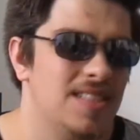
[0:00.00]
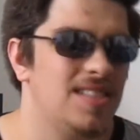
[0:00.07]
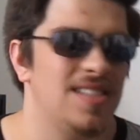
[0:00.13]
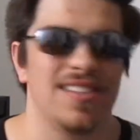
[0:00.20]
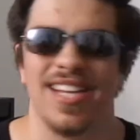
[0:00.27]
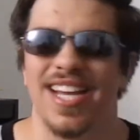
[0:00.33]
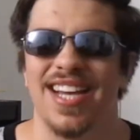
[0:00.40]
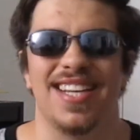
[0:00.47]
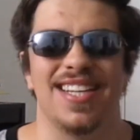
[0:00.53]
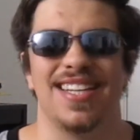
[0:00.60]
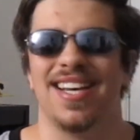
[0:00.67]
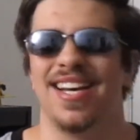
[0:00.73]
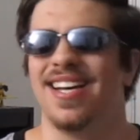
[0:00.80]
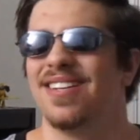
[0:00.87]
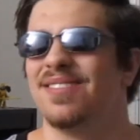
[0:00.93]
So
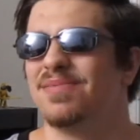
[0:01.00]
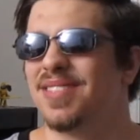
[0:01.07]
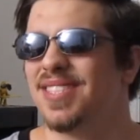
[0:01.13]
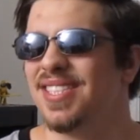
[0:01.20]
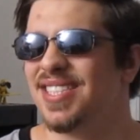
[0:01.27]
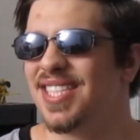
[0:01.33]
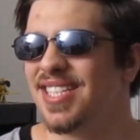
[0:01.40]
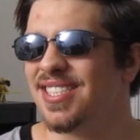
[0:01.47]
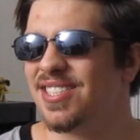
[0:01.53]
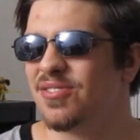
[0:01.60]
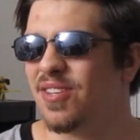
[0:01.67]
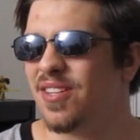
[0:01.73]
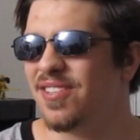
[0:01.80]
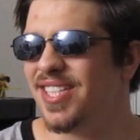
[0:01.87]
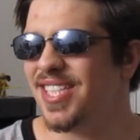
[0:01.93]
yeah, seems like
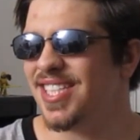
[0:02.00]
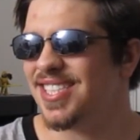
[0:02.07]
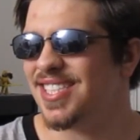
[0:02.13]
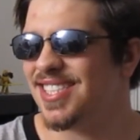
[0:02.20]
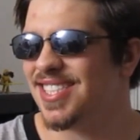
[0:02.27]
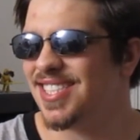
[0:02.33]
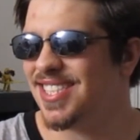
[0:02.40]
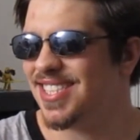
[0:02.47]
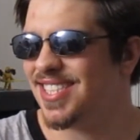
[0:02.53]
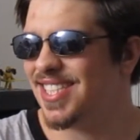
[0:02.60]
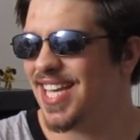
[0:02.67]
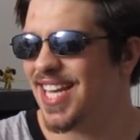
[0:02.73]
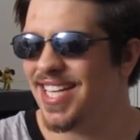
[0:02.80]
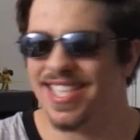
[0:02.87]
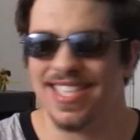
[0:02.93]
Square Enix is just
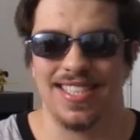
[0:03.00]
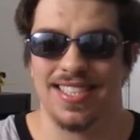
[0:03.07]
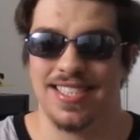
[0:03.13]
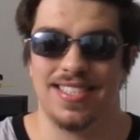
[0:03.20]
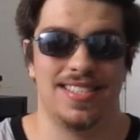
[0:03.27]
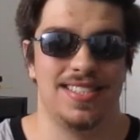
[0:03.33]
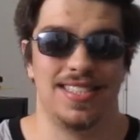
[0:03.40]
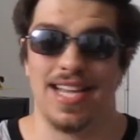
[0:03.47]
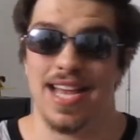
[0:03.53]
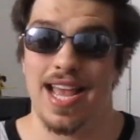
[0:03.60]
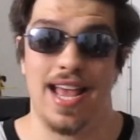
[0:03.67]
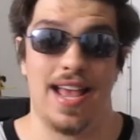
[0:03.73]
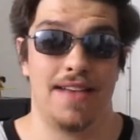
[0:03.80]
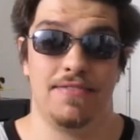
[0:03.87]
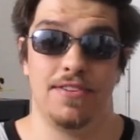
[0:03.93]
getting
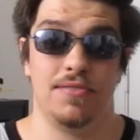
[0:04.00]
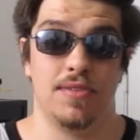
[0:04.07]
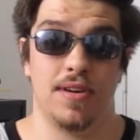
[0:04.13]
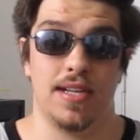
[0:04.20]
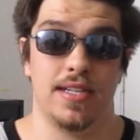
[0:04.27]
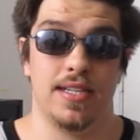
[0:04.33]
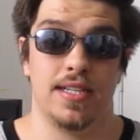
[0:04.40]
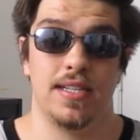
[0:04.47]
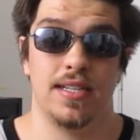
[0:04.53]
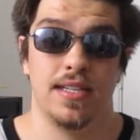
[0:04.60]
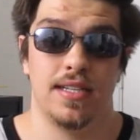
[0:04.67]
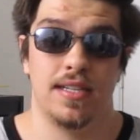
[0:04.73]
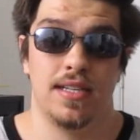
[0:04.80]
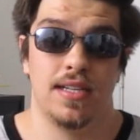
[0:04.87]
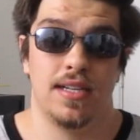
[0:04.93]
everyone
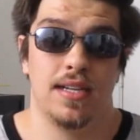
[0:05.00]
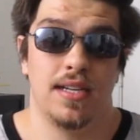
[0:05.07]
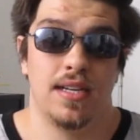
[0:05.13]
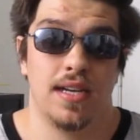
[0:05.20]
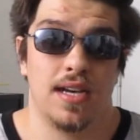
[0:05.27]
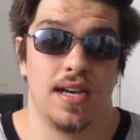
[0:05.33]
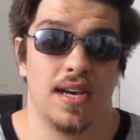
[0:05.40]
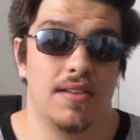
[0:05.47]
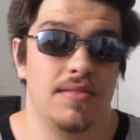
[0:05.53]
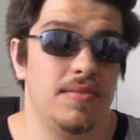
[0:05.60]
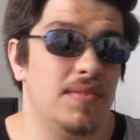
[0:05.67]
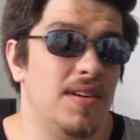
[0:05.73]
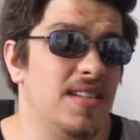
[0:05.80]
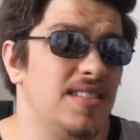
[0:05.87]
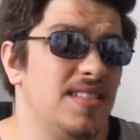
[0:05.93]
we
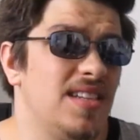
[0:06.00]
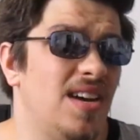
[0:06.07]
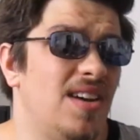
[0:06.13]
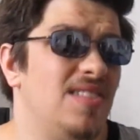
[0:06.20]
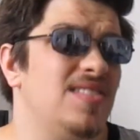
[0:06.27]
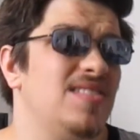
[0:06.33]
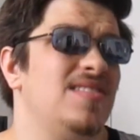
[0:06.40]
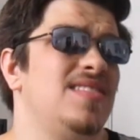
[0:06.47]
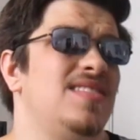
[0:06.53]
want. All